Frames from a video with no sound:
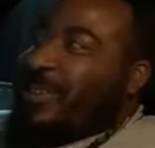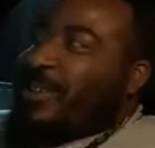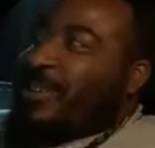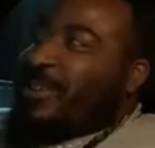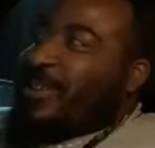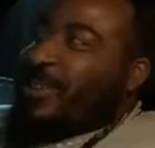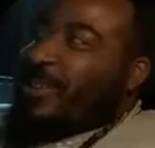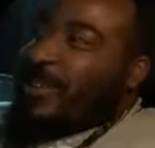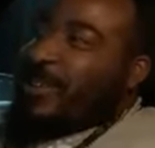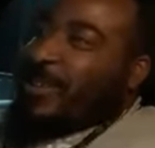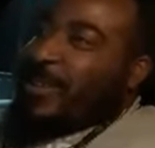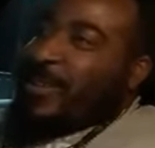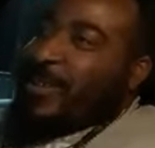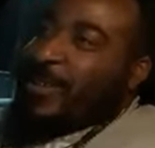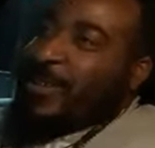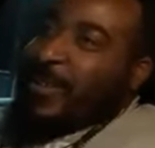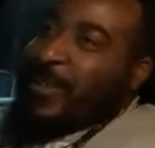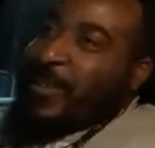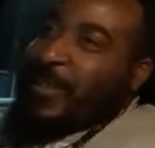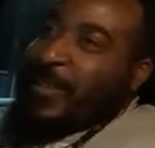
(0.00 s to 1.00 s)

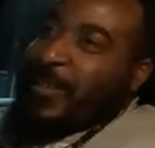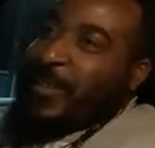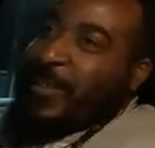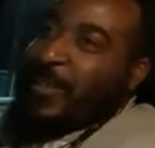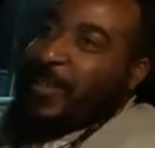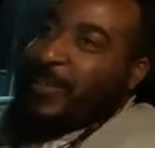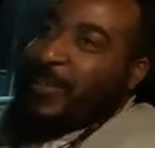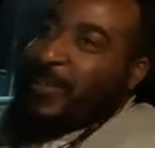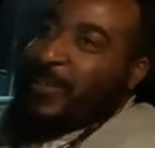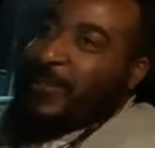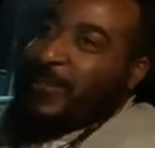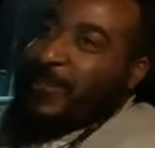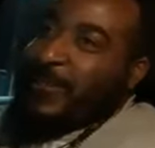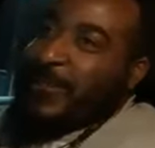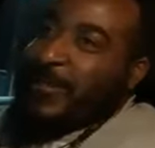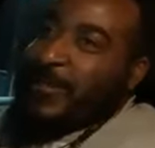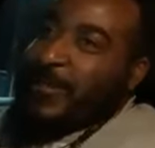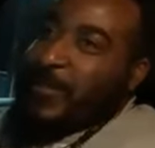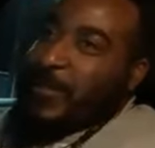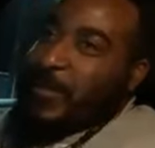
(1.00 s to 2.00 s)

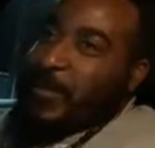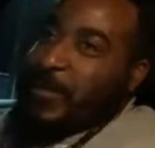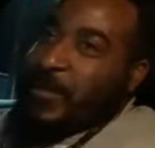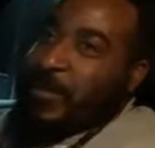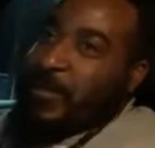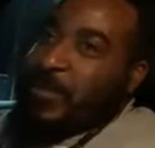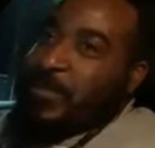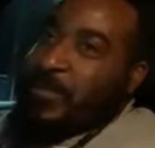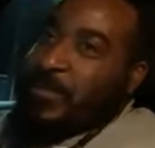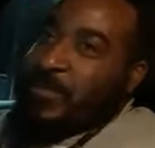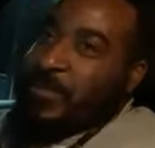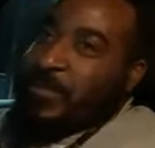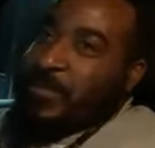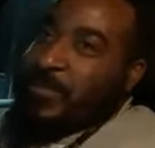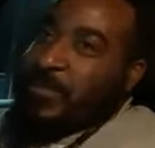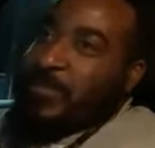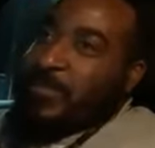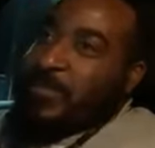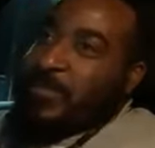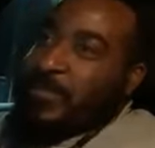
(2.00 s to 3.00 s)

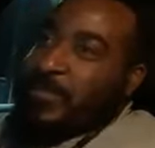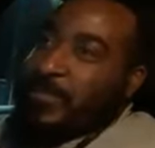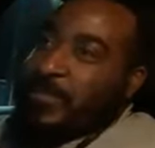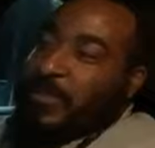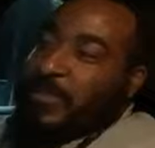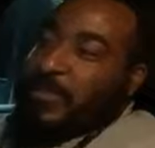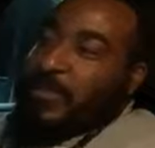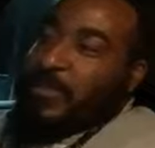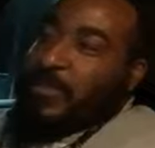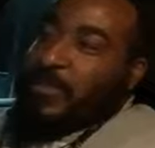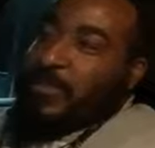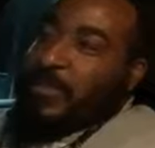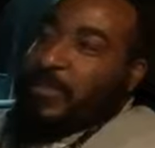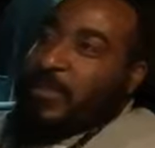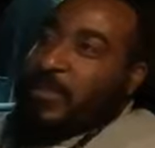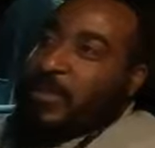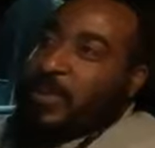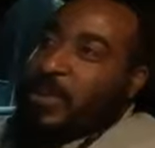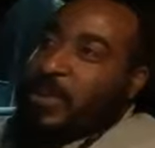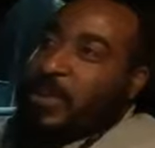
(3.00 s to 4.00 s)

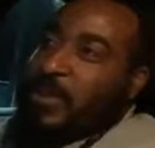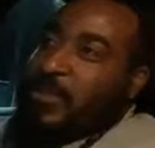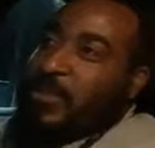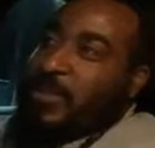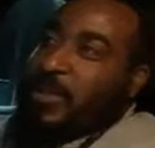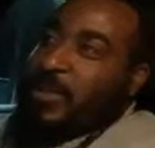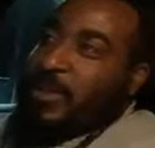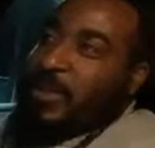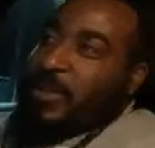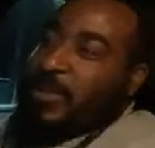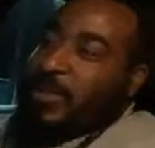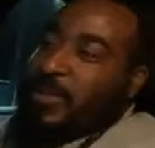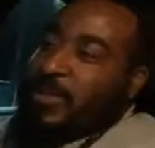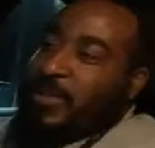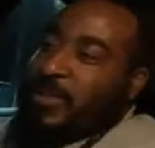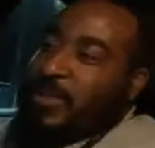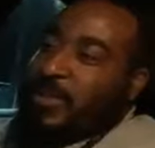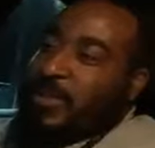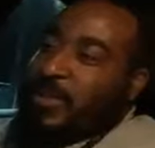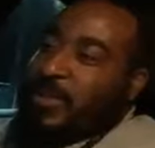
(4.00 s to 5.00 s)

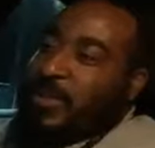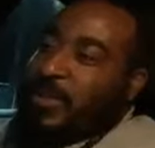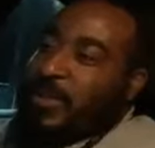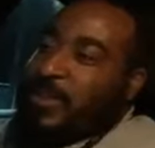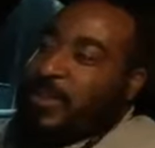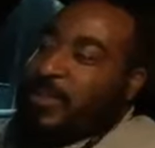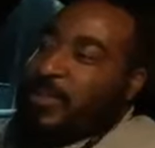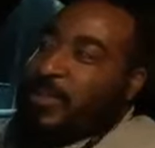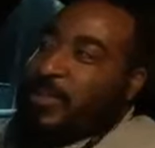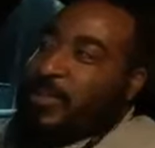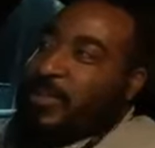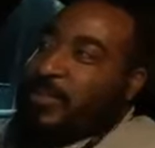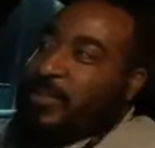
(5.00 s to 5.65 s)
(not speaking)